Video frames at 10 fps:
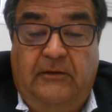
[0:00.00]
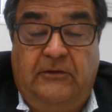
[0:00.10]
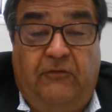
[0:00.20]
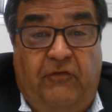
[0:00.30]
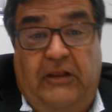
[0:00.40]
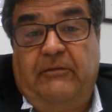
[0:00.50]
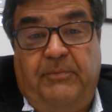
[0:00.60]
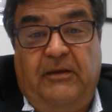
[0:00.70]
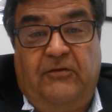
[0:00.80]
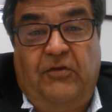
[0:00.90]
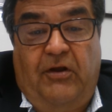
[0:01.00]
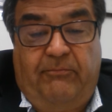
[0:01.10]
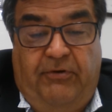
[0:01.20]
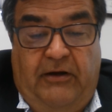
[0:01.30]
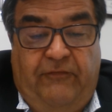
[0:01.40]
developing a
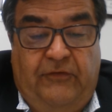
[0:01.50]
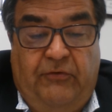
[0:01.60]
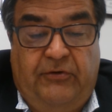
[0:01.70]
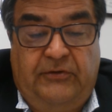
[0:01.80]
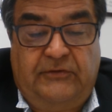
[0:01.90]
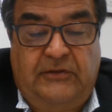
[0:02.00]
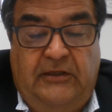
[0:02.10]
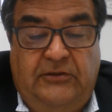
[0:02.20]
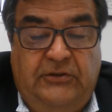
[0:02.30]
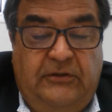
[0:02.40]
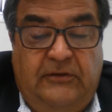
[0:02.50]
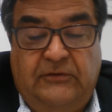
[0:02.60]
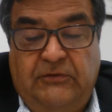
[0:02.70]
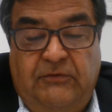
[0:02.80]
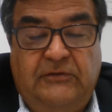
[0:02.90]
nonprofit organization. And
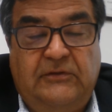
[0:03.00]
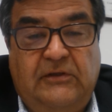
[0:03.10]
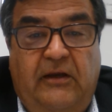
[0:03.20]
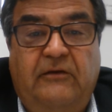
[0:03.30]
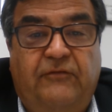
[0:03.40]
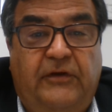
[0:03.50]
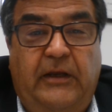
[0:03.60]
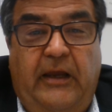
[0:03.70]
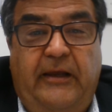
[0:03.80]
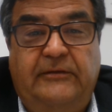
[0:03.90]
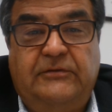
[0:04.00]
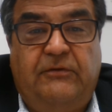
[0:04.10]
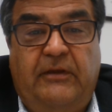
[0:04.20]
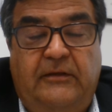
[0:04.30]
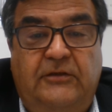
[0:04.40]
so this is kind of a guide
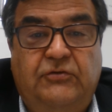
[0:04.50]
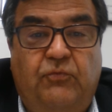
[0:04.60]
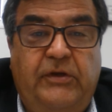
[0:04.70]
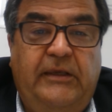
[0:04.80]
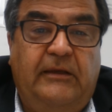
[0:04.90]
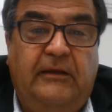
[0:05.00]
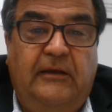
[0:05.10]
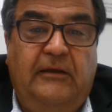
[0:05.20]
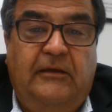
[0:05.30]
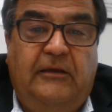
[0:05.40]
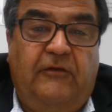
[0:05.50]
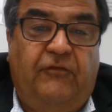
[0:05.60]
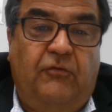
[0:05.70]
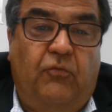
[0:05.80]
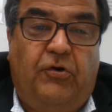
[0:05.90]
so that each week, if
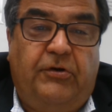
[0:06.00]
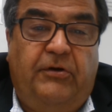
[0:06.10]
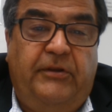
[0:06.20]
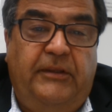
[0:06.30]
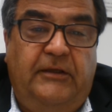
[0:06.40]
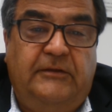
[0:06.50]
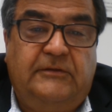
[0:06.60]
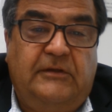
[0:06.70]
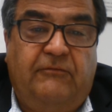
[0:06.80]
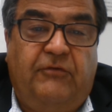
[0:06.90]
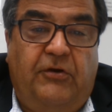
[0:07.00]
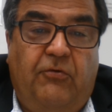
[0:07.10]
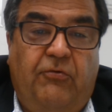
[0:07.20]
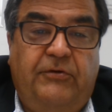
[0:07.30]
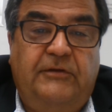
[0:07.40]
you work on this and
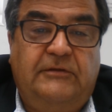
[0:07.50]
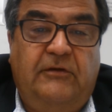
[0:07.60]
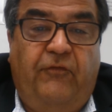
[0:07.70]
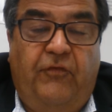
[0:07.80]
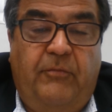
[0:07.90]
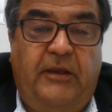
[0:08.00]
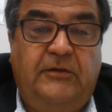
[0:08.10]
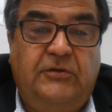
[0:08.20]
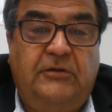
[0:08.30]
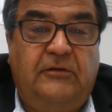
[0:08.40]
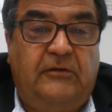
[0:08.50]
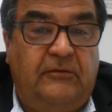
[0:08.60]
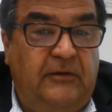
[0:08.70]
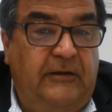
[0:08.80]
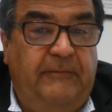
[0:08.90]
record this information,
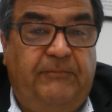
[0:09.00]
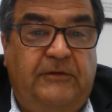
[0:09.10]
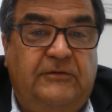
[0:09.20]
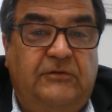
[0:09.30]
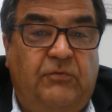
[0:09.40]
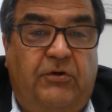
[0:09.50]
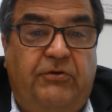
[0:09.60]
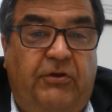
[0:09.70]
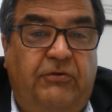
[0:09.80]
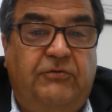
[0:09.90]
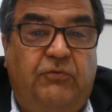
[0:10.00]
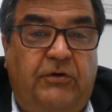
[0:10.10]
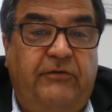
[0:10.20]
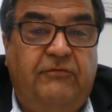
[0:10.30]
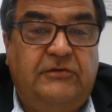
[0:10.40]
and this is where another
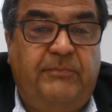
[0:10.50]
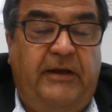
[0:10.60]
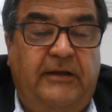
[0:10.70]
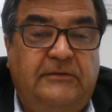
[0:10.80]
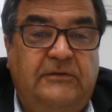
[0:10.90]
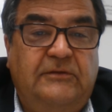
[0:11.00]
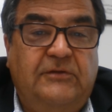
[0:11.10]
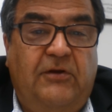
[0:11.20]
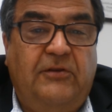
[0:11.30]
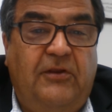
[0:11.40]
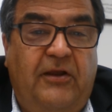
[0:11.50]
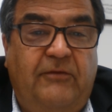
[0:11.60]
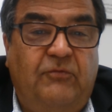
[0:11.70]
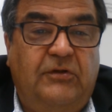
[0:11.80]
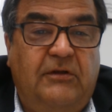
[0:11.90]
20 responses
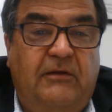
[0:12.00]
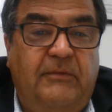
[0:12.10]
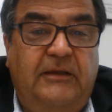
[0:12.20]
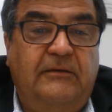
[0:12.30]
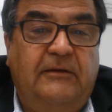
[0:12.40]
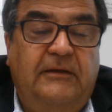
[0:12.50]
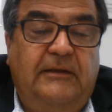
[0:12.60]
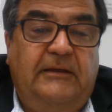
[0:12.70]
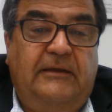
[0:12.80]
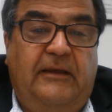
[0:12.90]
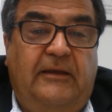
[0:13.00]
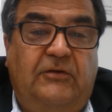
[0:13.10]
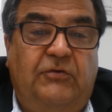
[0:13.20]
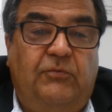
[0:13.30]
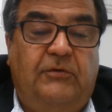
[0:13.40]
online will come in, and
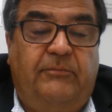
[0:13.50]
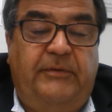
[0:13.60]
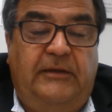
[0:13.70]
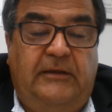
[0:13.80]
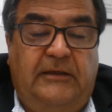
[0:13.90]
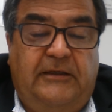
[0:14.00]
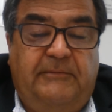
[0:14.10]
you will be